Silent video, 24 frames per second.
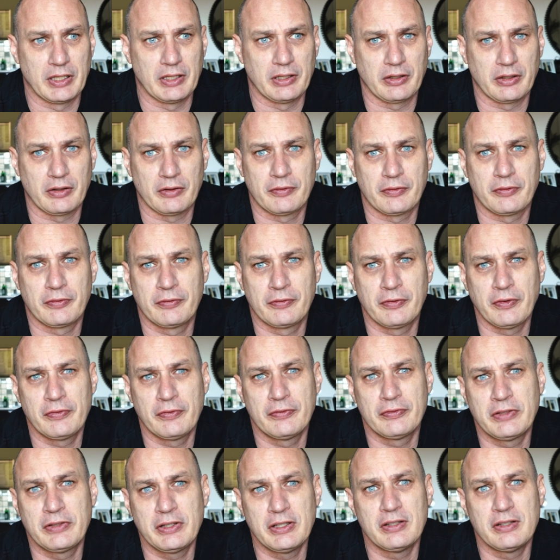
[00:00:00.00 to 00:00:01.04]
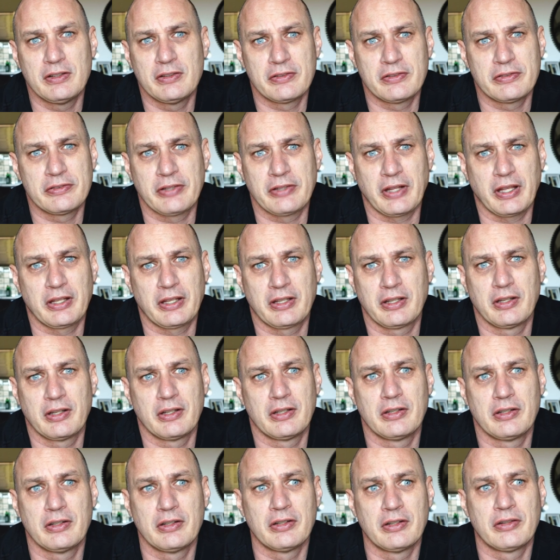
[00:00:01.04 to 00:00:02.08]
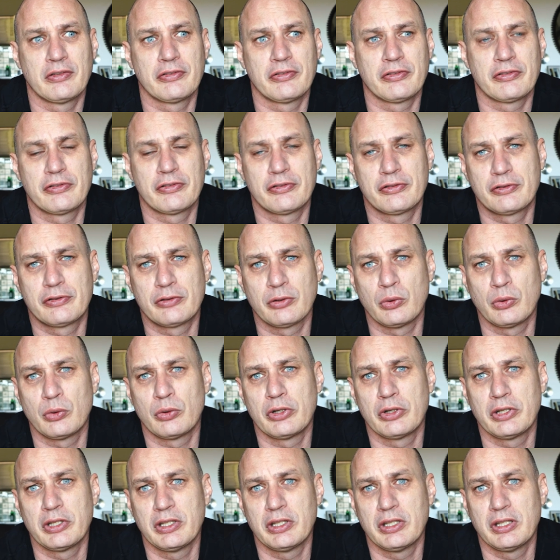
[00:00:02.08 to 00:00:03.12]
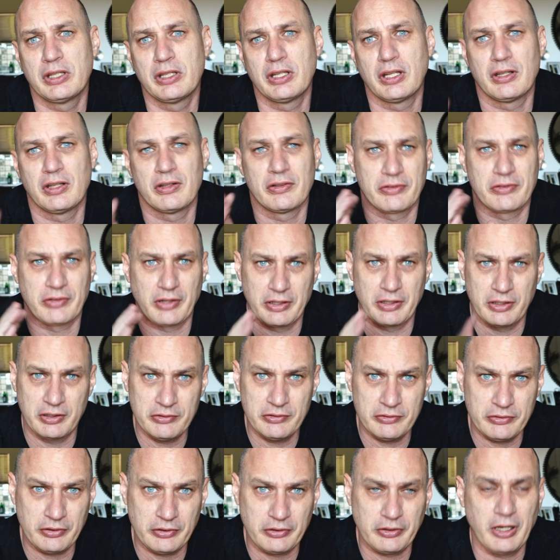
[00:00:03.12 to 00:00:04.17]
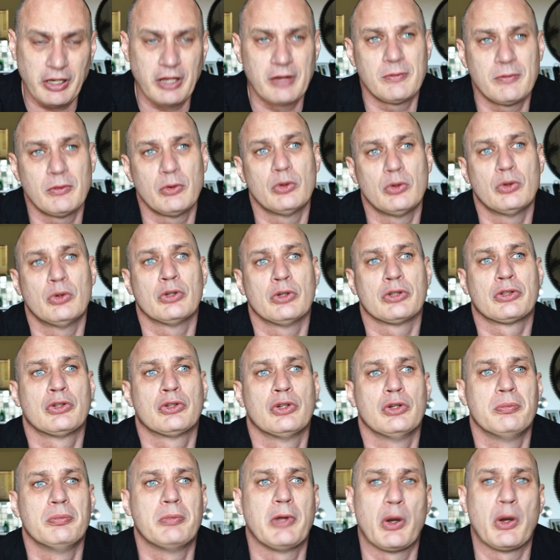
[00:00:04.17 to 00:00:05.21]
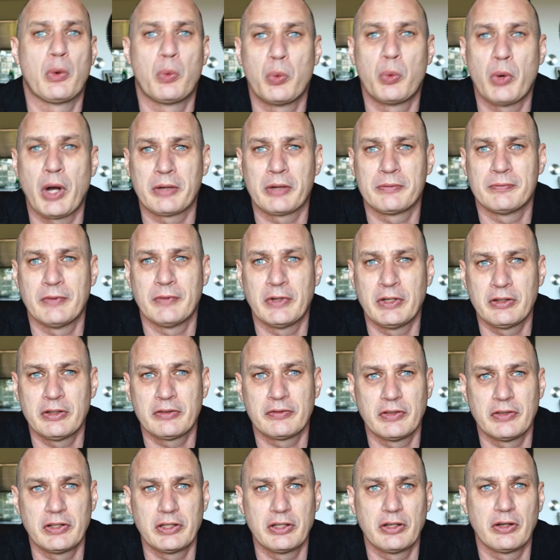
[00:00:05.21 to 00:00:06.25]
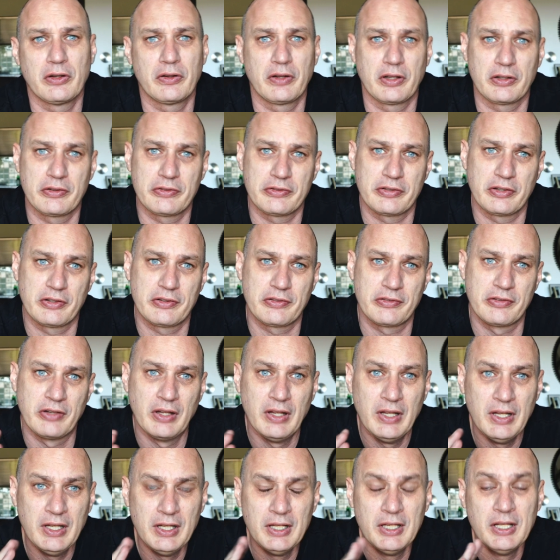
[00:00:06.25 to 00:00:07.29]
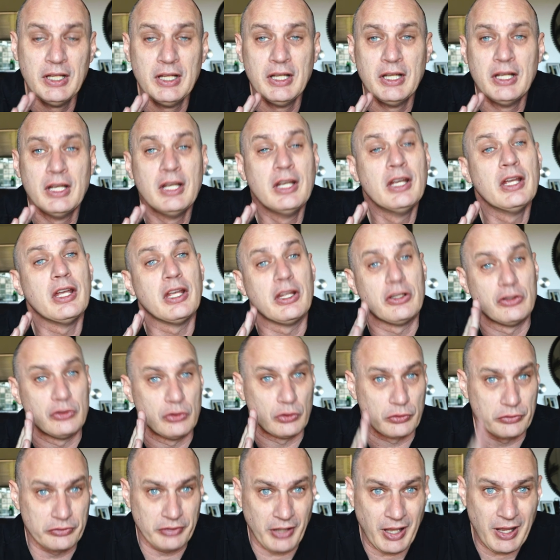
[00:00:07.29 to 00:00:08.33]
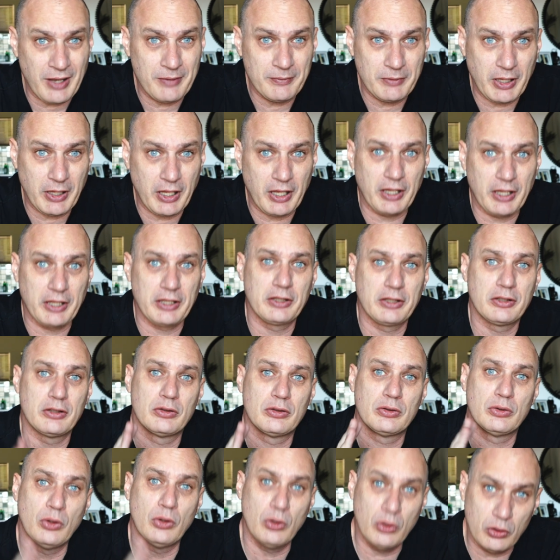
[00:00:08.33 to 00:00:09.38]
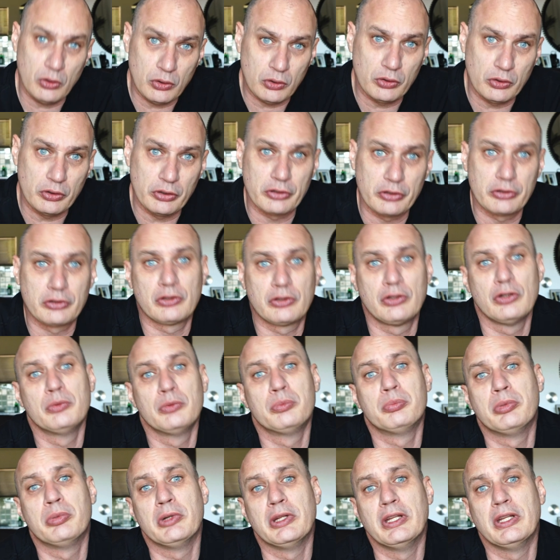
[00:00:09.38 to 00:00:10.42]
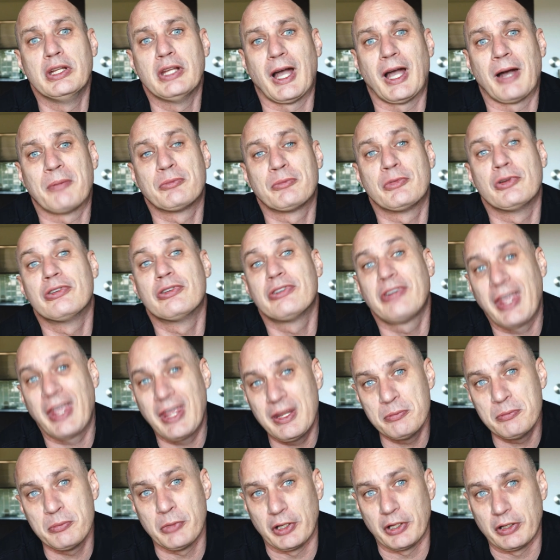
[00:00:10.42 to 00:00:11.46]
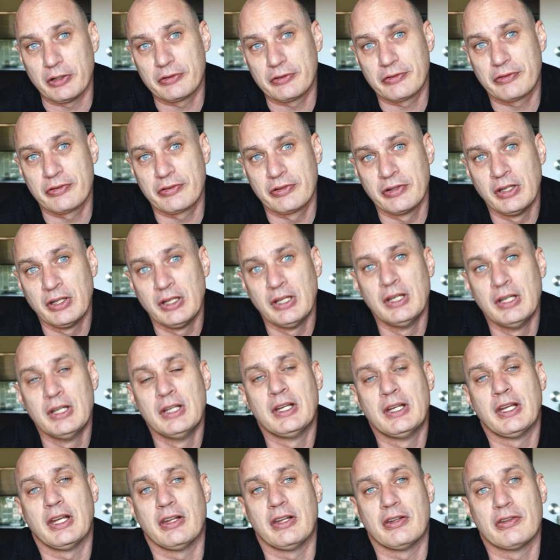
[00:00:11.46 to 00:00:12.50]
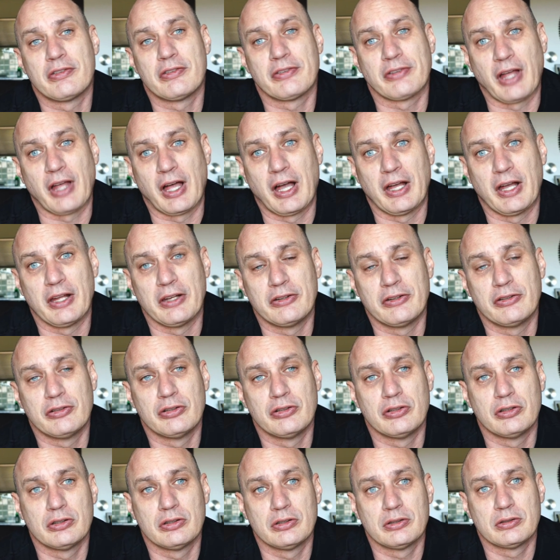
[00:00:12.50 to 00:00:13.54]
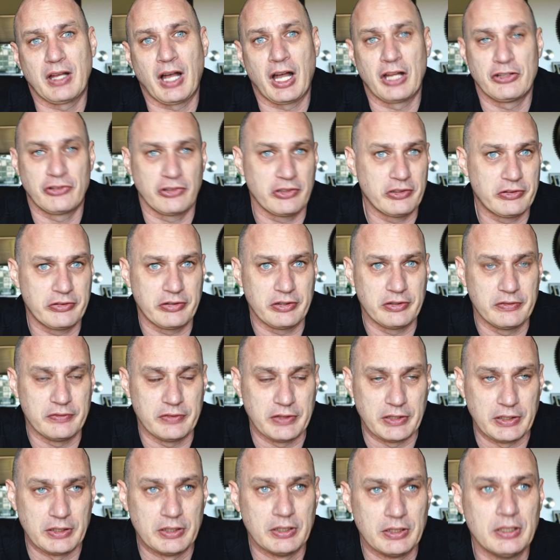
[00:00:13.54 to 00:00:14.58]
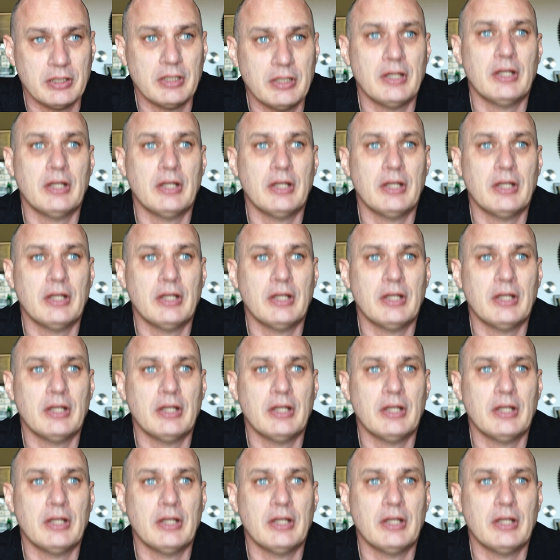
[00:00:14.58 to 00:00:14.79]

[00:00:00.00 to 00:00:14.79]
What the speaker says: a little 15 second story inside Instagram, or it could be a 1 minute video that sits in your timeline, or it could be up to 10 minutes inside IGTV.